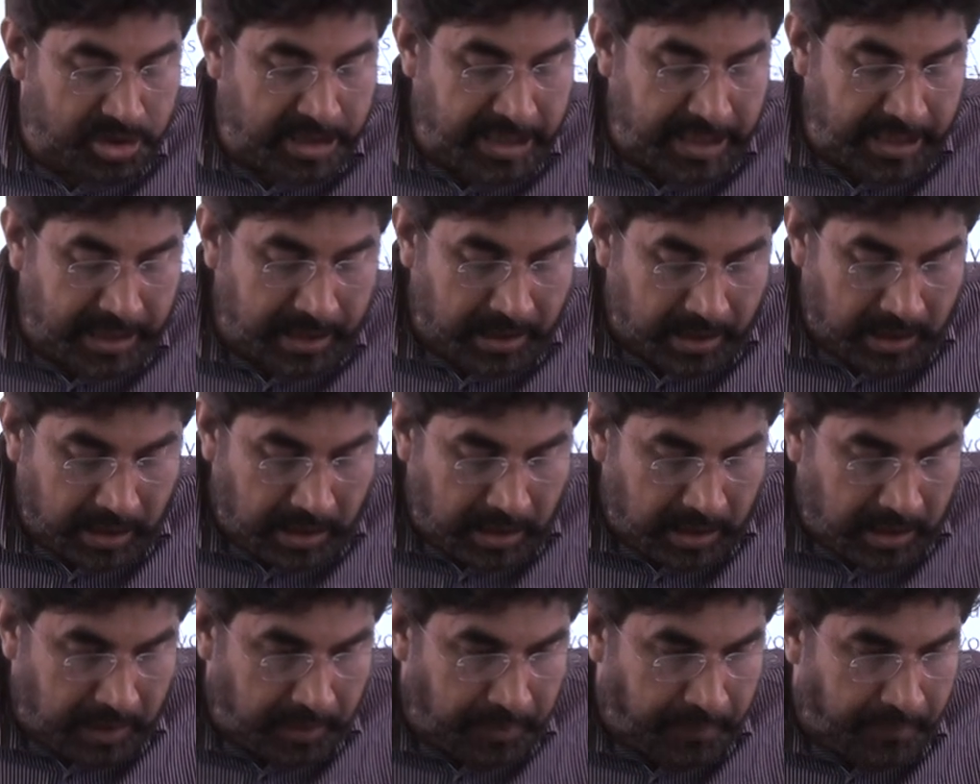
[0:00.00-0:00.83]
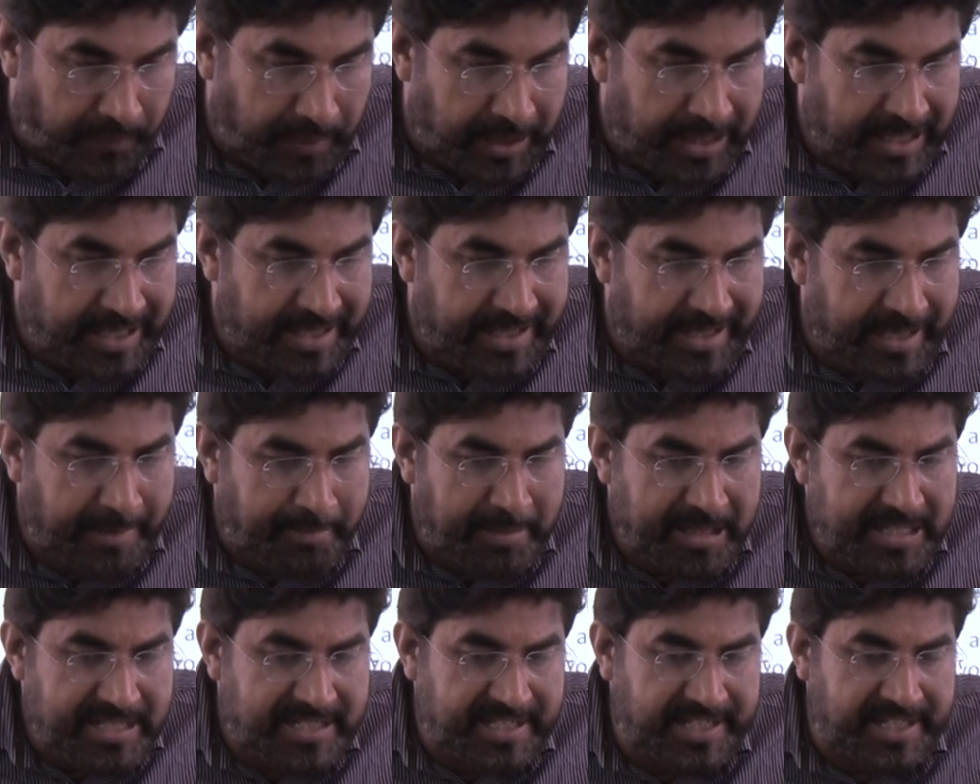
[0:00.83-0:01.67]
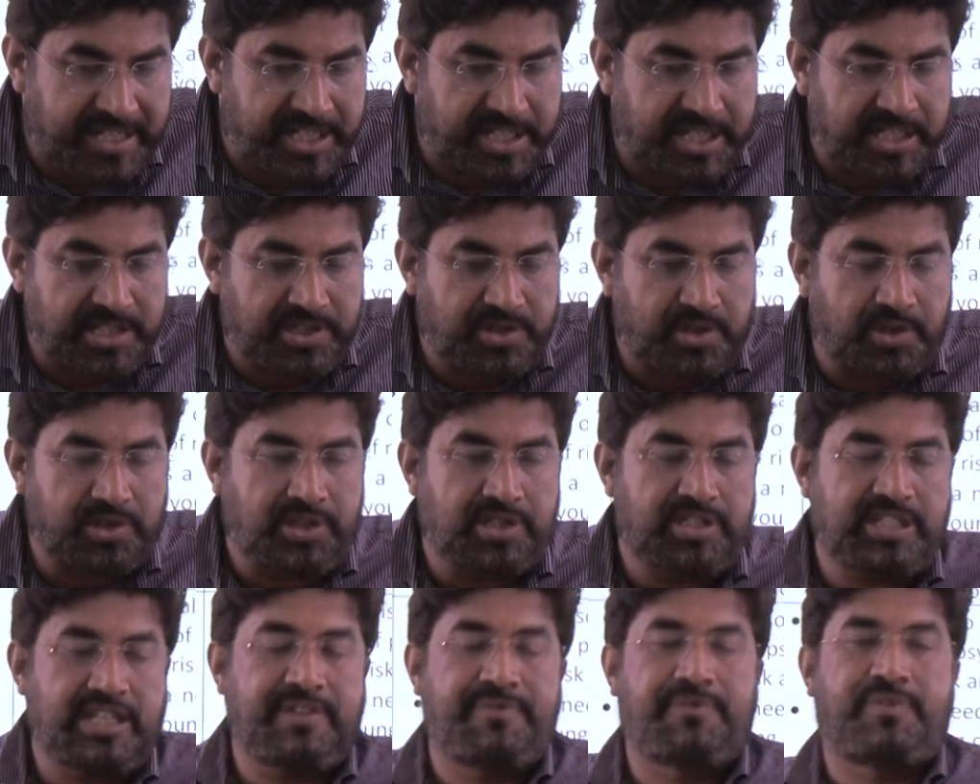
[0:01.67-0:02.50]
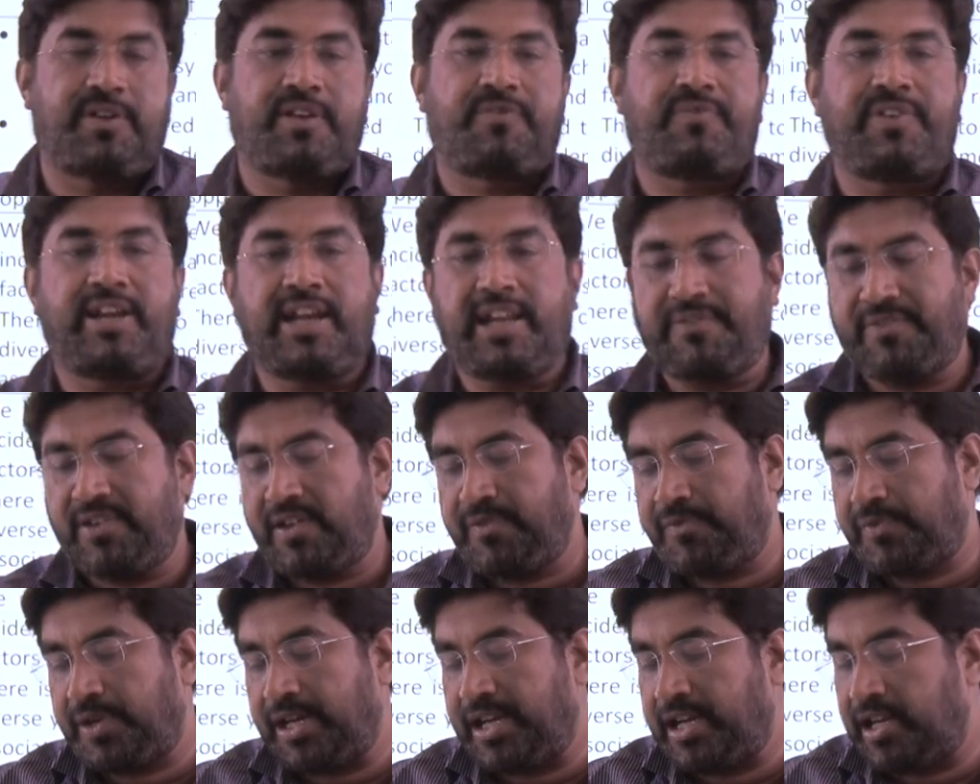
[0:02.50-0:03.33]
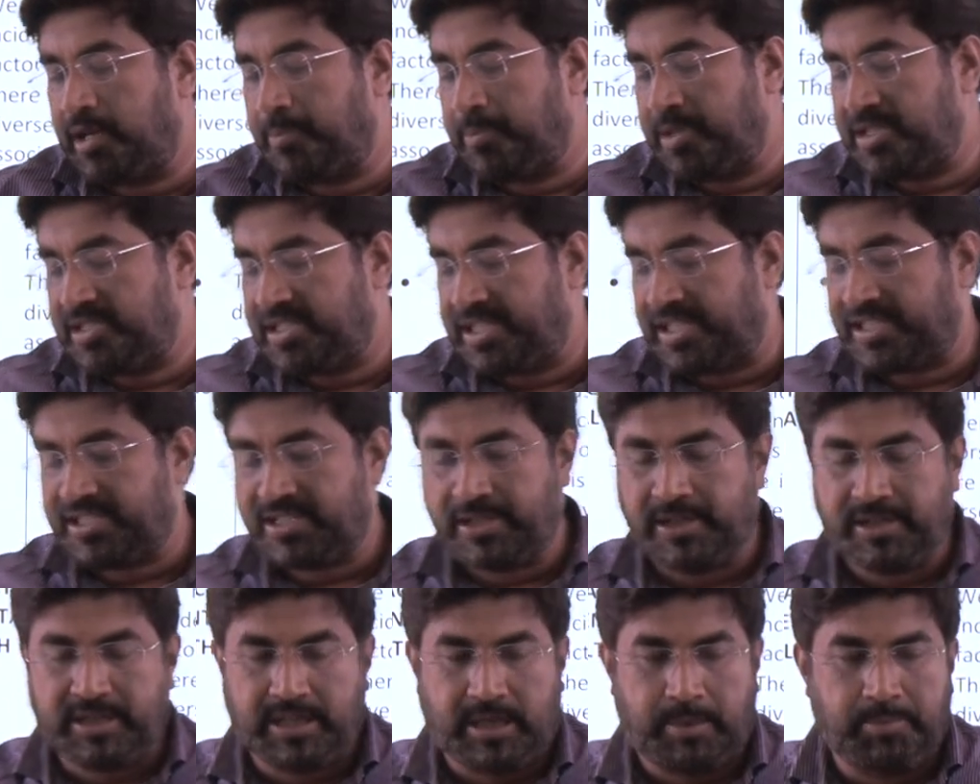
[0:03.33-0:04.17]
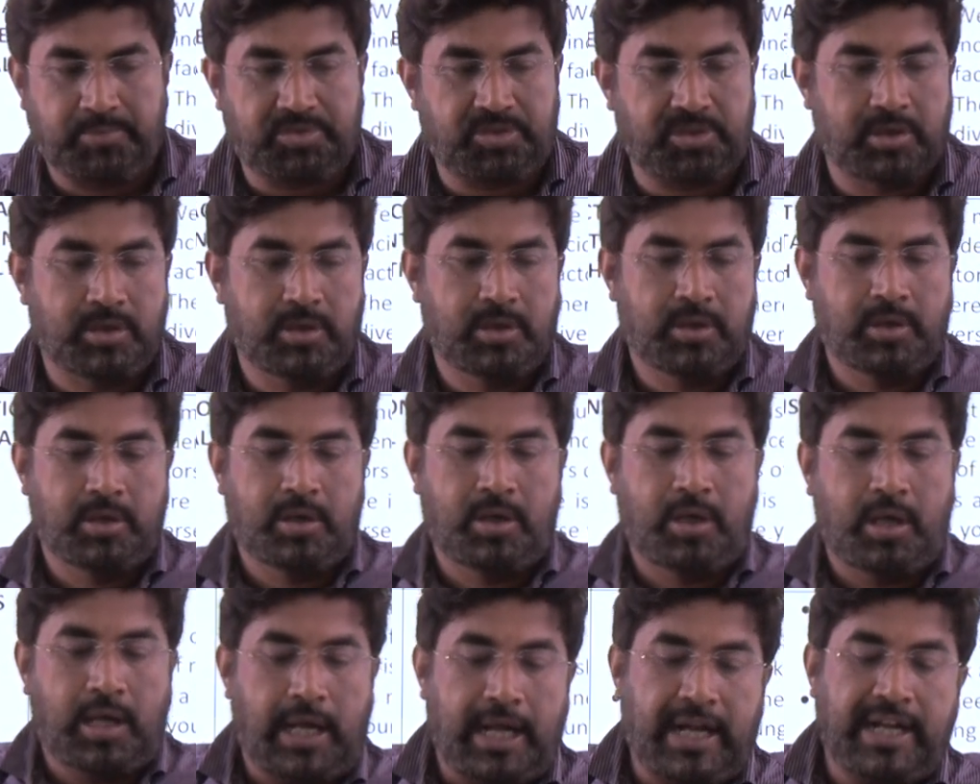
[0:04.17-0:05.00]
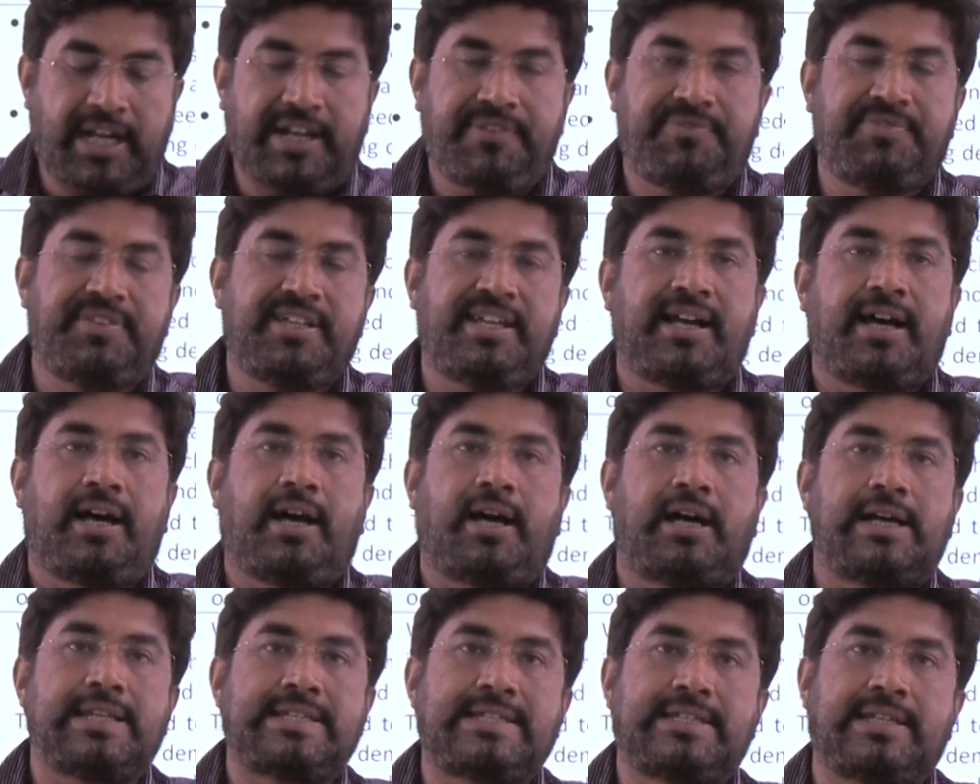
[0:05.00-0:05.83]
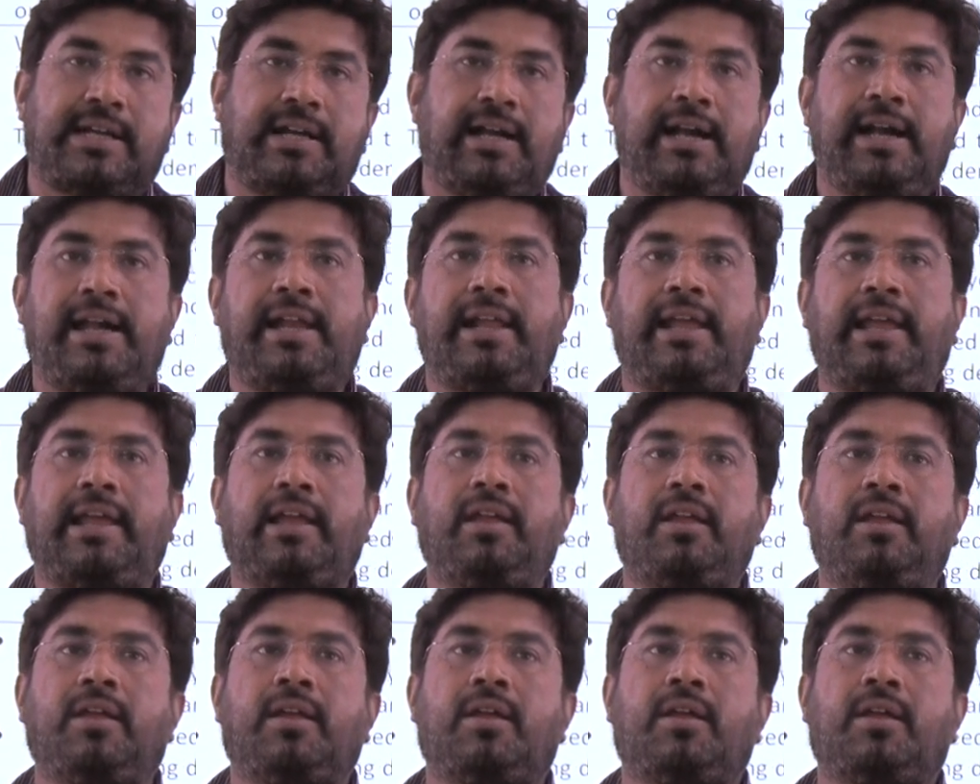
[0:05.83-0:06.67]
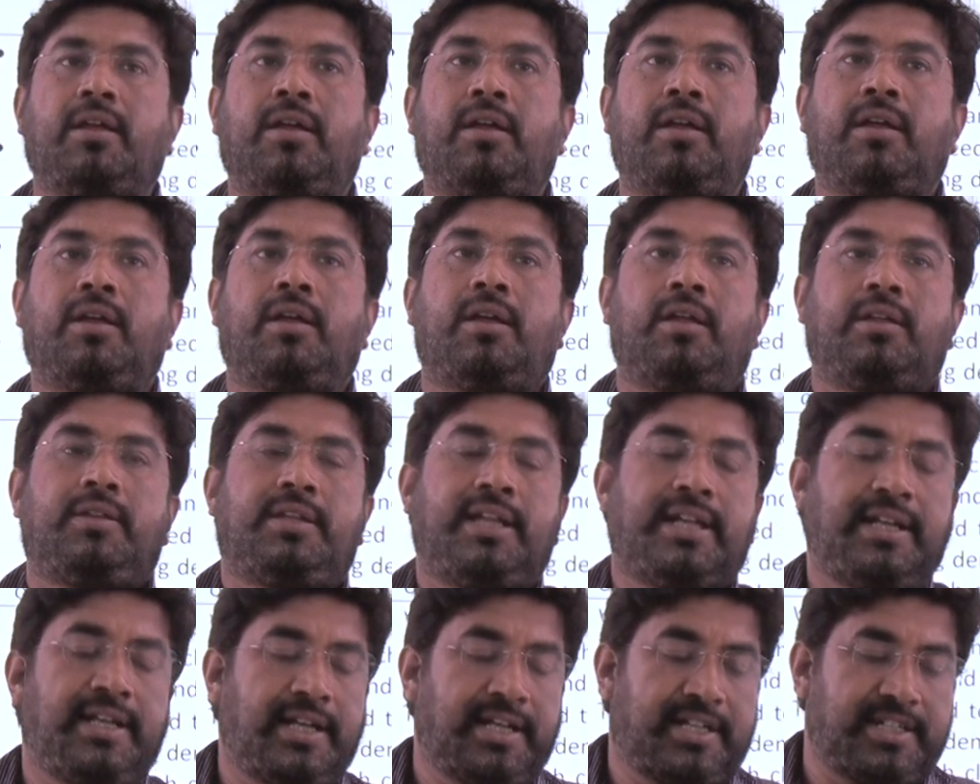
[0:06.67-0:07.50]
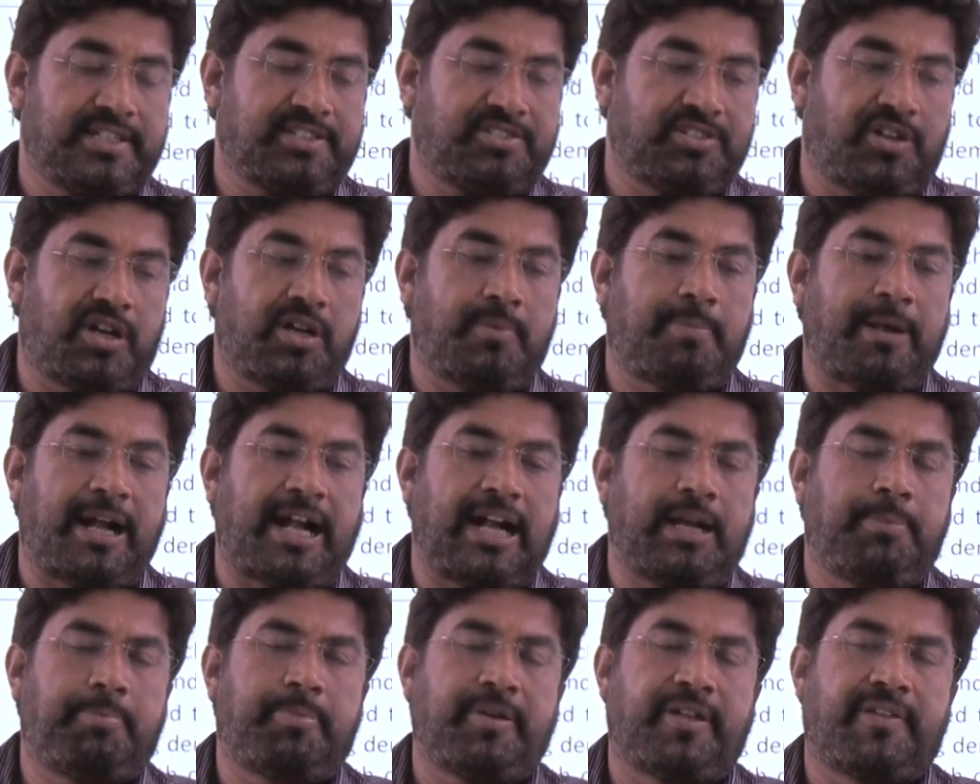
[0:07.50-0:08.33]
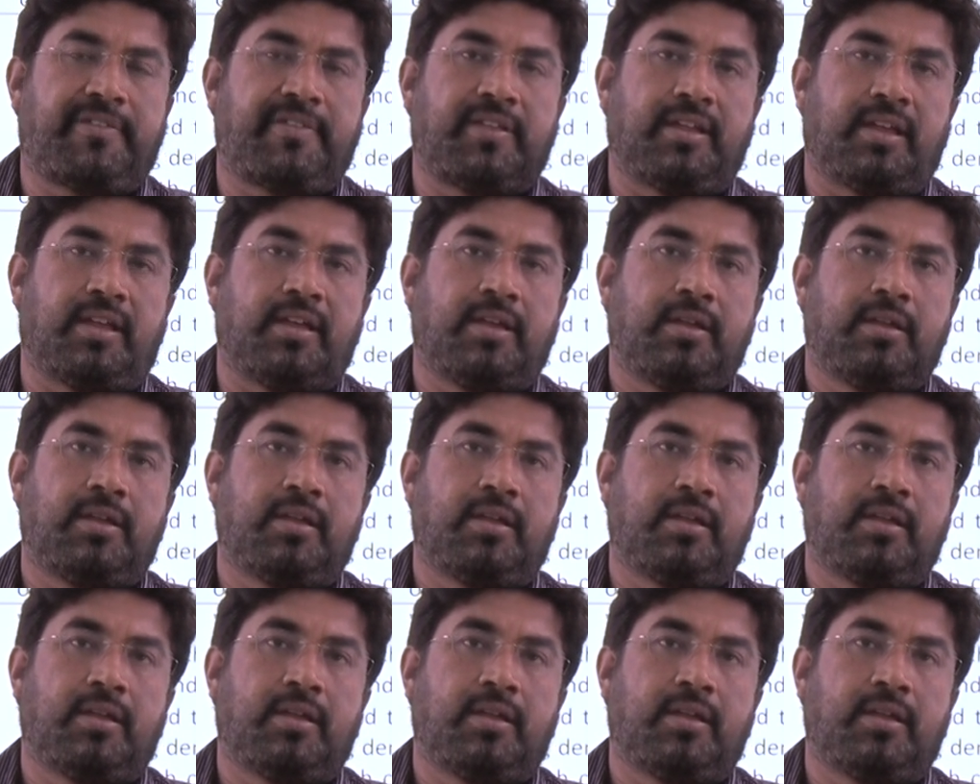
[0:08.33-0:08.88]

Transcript: asked. See, vulnerable sections on the sea, whenever vulnerable section comes and if they are asserting, then it is not bad per se.